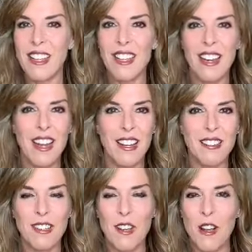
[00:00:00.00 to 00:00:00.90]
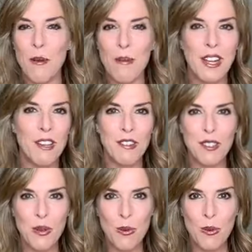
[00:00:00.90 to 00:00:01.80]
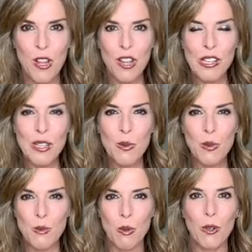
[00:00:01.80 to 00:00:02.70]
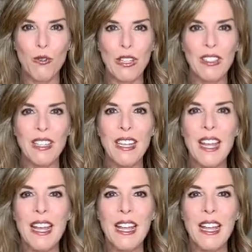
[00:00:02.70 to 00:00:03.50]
it has a mind of its own. So it was perfectly